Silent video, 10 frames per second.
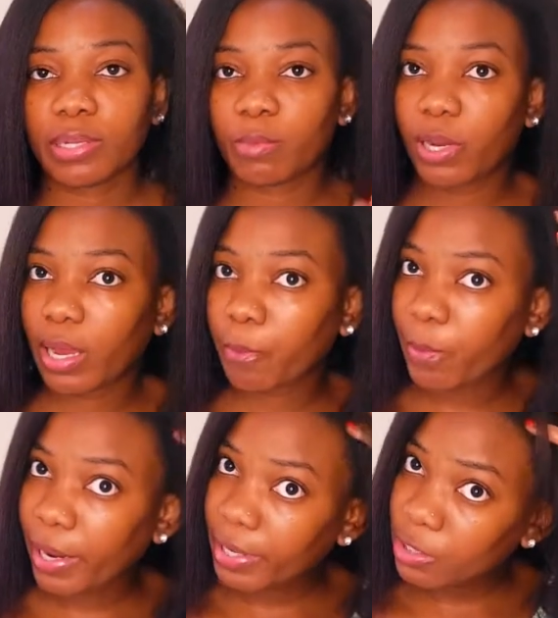I'm gonna
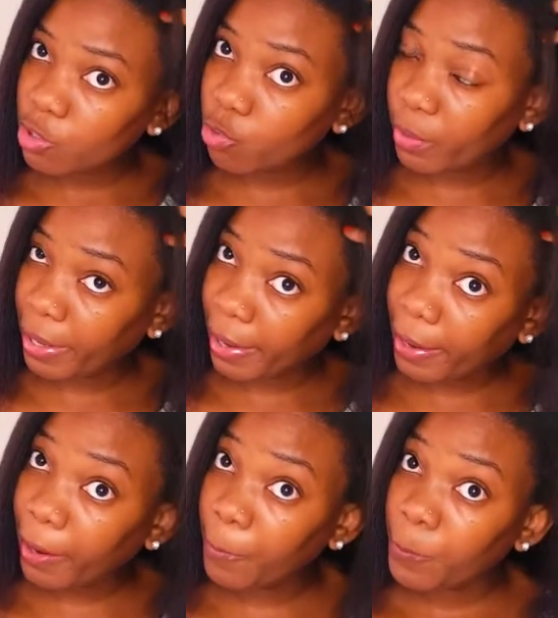apply it to my
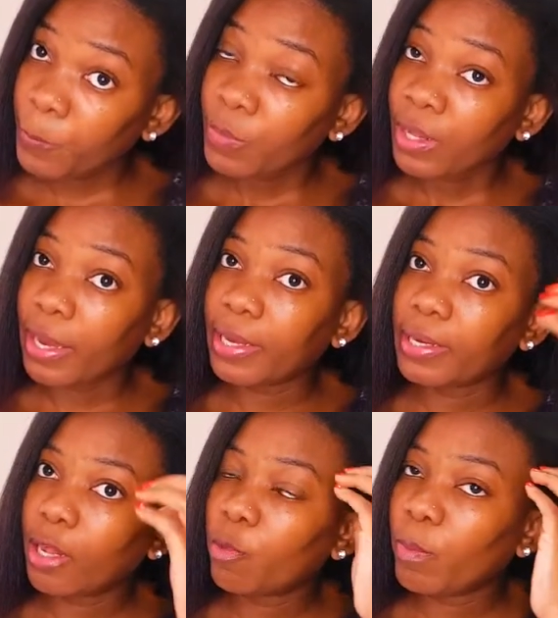hair, and
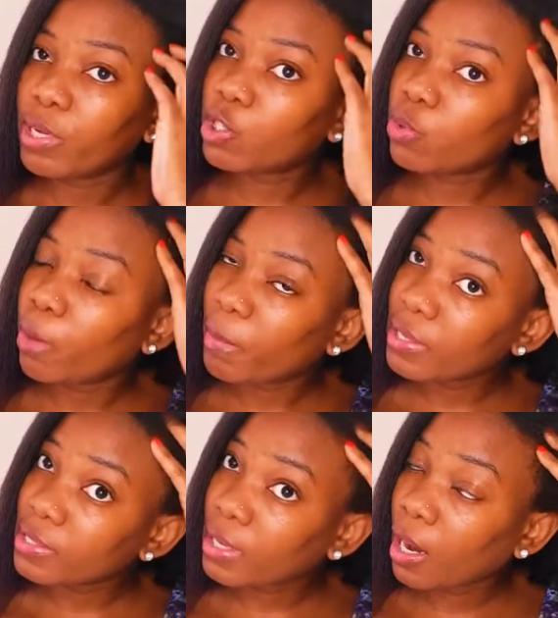I'll make sure my
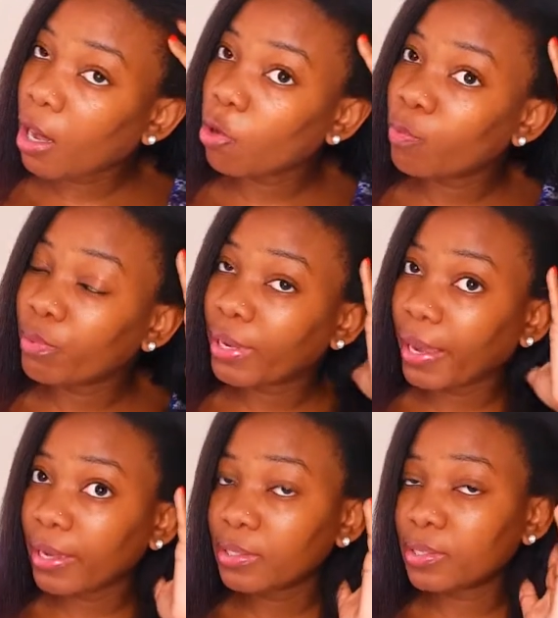scalp
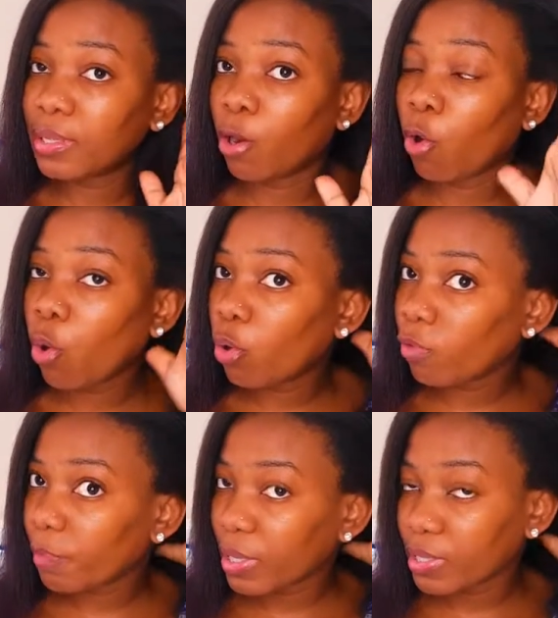gets, the whole
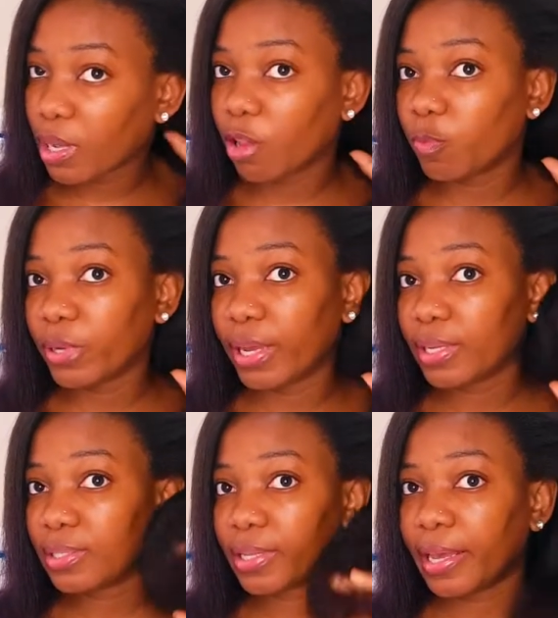of my scalp
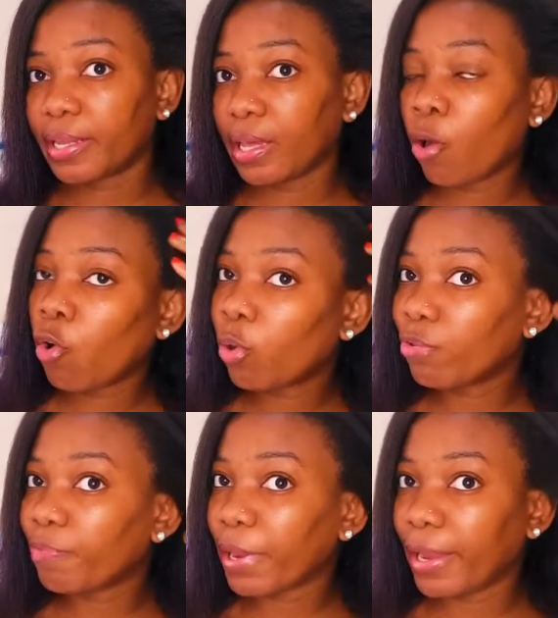gets, and the whole
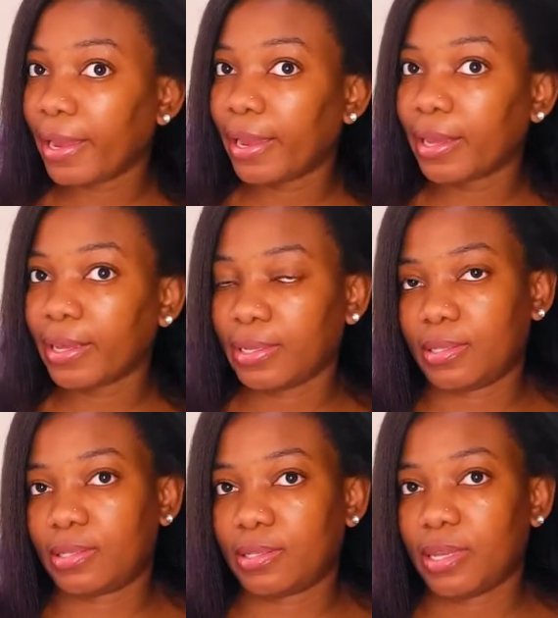of my hair
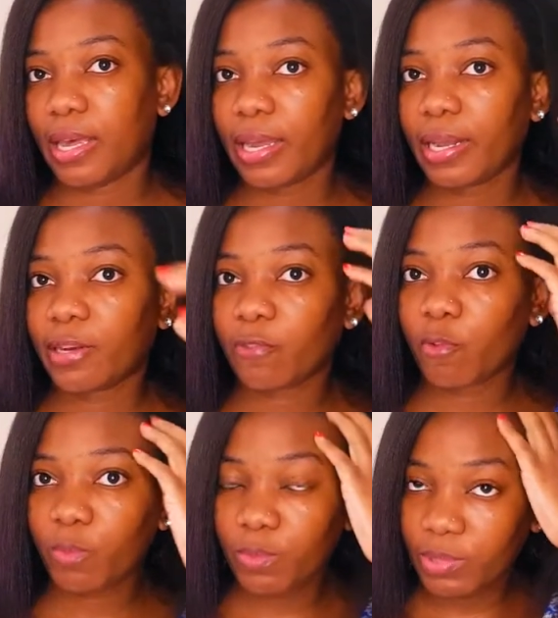gets, like
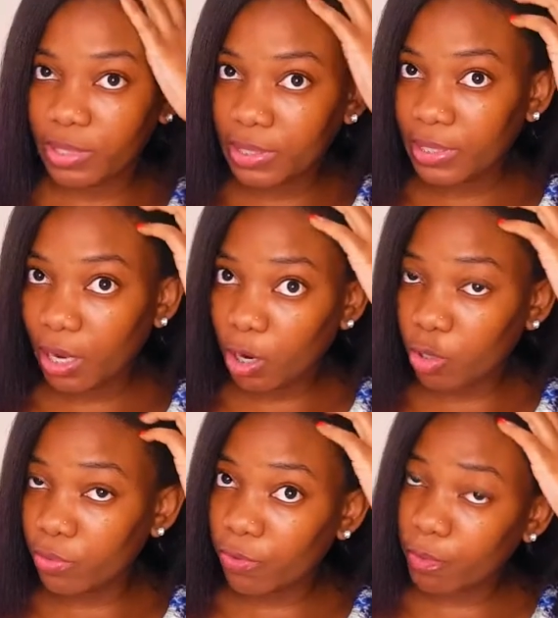from
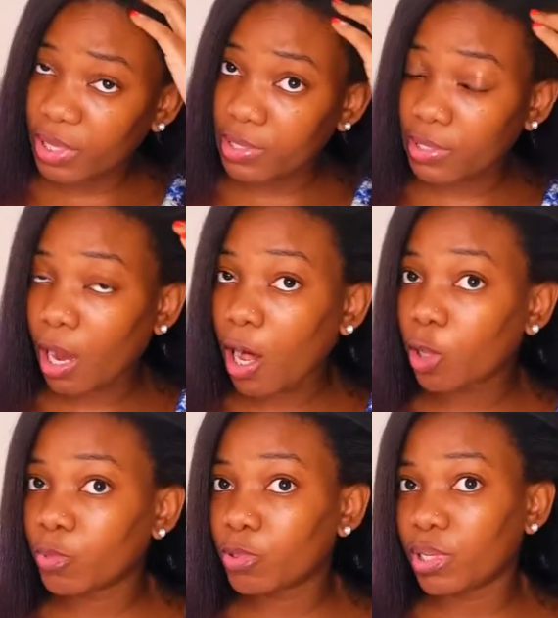down from the
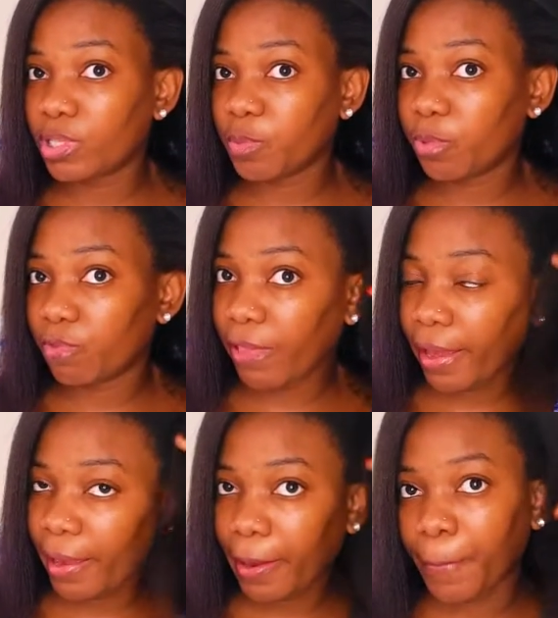scalp to the tip of the
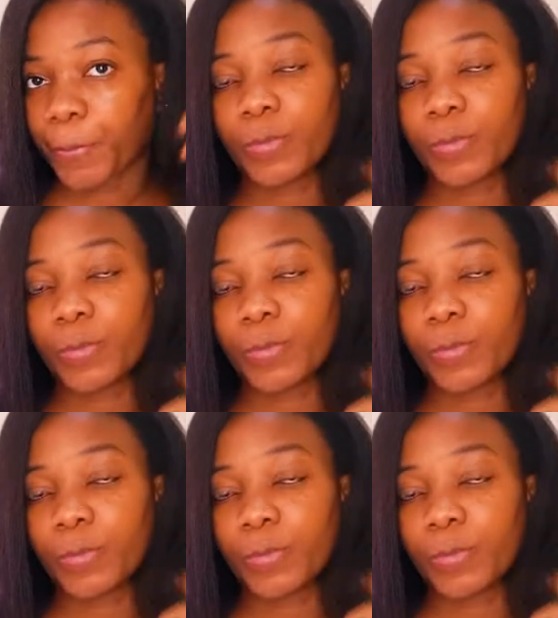hair.